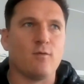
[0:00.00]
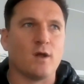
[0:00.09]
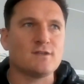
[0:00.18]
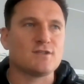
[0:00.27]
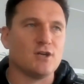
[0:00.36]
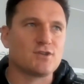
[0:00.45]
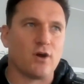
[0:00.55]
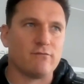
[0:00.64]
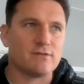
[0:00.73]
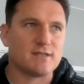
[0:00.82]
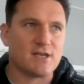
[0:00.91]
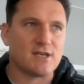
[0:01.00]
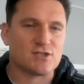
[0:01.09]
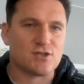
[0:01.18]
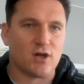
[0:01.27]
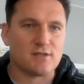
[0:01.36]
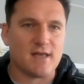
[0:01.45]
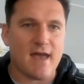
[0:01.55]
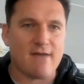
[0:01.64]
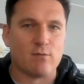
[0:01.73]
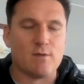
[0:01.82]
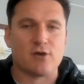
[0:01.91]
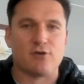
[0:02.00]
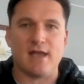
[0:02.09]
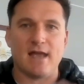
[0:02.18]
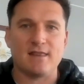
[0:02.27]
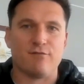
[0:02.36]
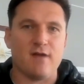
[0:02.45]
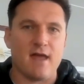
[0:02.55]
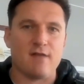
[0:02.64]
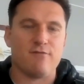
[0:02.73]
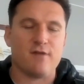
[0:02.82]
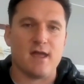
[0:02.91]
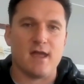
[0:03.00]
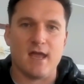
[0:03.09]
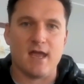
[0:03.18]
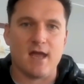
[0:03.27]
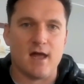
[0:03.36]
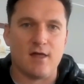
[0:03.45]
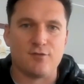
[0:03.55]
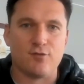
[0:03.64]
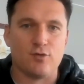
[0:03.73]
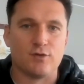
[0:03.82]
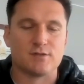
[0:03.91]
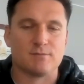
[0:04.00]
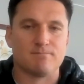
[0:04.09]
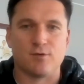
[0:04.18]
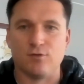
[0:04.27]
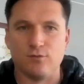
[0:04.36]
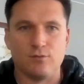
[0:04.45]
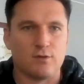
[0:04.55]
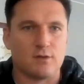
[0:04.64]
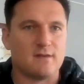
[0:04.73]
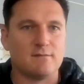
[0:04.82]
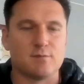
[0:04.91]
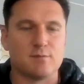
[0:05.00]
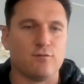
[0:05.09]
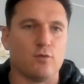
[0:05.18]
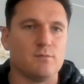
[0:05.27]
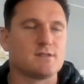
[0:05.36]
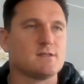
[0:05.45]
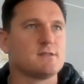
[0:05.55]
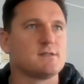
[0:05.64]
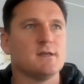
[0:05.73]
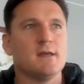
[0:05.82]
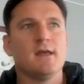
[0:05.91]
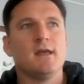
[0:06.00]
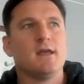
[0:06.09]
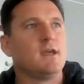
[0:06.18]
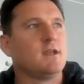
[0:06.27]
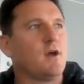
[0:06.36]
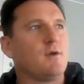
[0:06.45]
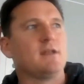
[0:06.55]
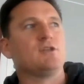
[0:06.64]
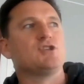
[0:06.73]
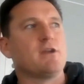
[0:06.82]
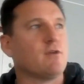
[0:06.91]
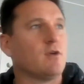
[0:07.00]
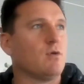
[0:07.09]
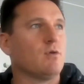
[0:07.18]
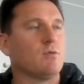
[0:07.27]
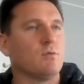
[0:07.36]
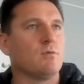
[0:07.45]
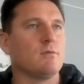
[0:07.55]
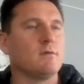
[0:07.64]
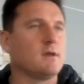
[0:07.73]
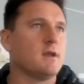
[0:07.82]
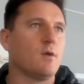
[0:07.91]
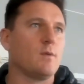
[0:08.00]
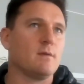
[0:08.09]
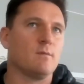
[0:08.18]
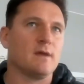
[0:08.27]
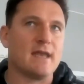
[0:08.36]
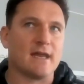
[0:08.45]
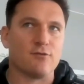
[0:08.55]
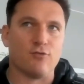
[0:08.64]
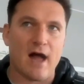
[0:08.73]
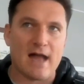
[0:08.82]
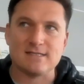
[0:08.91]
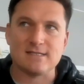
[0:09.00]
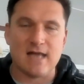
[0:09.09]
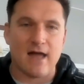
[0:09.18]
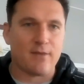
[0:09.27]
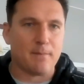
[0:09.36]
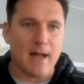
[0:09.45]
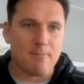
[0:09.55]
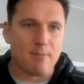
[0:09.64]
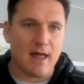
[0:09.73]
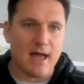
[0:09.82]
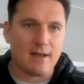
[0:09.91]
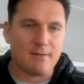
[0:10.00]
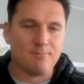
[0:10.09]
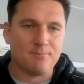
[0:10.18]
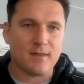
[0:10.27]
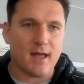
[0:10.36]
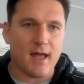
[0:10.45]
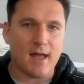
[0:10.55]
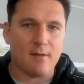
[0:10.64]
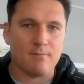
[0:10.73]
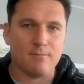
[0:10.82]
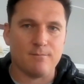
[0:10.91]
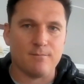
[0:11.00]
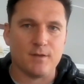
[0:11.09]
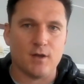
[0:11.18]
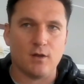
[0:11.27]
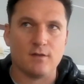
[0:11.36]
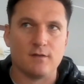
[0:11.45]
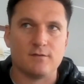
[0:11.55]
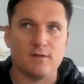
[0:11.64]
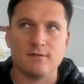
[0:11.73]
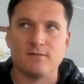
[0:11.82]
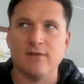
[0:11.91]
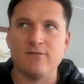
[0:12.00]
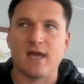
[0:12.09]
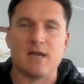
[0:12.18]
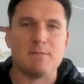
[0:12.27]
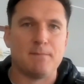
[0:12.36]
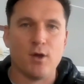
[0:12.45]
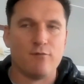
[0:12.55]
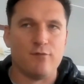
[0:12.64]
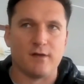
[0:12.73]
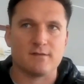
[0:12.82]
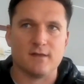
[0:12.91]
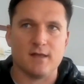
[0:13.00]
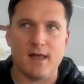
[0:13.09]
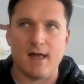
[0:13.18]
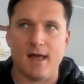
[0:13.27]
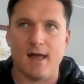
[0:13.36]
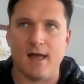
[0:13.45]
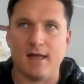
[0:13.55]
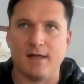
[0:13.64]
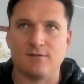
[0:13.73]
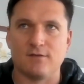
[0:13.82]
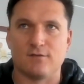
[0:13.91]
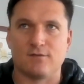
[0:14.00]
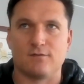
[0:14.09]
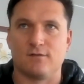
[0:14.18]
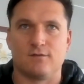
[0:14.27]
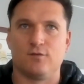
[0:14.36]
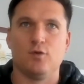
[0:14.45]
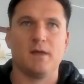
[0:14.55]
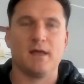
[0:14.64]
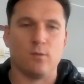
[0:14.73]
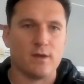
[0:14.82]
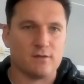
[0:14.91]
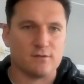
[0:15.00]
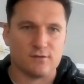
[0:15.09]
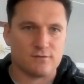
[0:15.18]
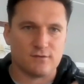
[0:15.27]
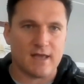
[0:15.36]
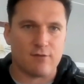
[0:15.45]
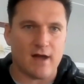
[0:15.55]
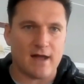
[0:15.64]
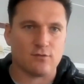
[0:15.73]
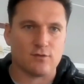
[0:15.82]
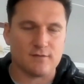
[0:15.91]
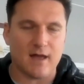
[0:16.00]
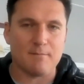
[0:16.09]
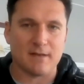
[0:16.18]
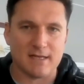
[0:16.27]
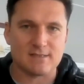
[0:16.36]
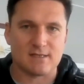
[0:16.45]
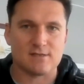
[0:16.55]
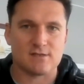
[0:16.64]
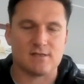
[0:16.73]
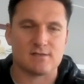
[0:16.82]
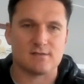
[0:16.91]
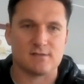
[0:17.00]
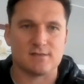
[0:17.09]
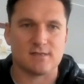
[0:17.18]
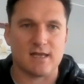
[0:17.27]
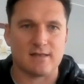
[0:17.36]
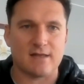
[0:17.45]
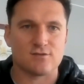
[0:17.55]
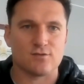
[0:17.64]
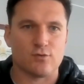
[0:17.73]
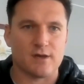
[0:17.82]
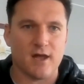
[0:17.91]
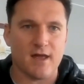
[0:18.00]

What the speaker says: Once those conversations start to have and we create the fanfare through the team's performances, in general, we're getting it right down the pipeline. It's never going to be perfect. It's too big a wheel to get right all the time. But let's get that story